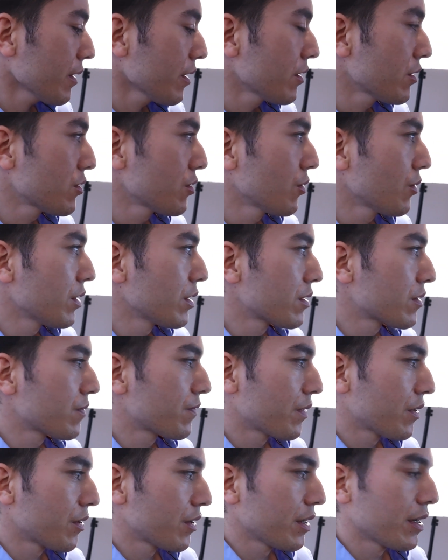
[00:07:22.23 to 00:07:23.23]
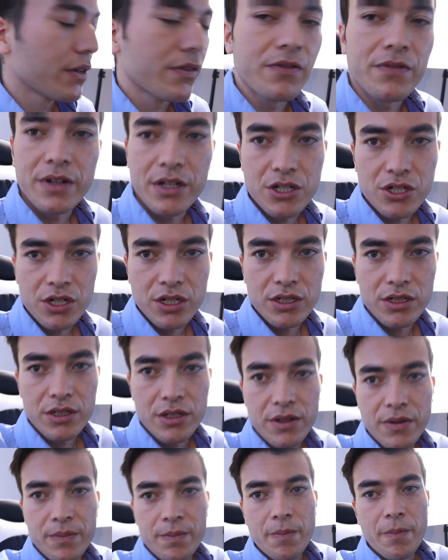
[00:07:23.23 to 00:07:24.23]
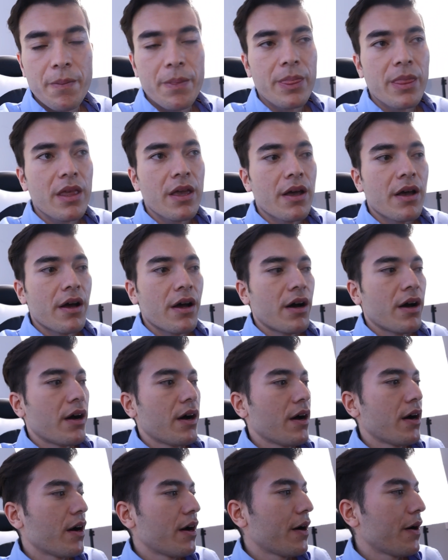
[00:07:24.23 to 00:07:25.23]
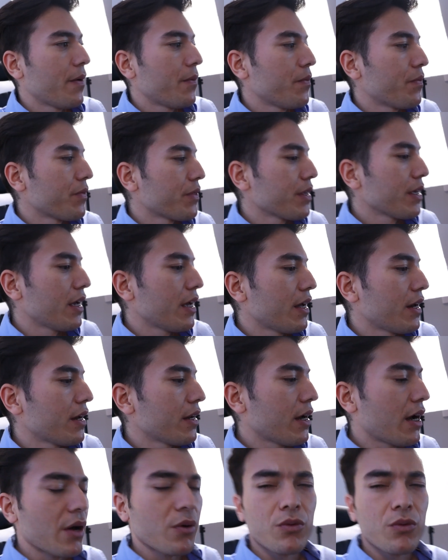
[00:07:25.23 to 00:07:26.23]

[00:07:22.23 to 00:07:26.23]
So it's very efficient. And